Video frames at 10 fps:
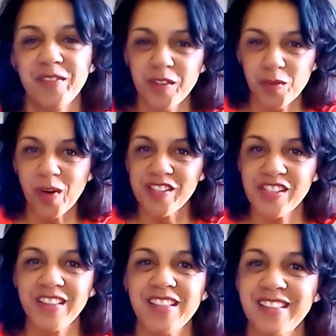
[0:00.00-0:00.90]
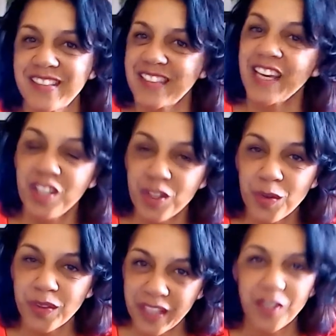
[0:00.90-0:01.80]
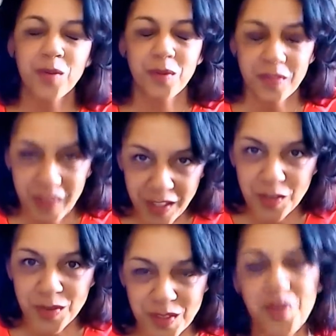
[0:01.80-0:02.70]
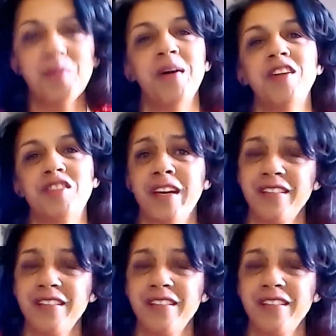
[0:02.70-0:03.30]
If you're watching this, thank you, thank you, thank you so much.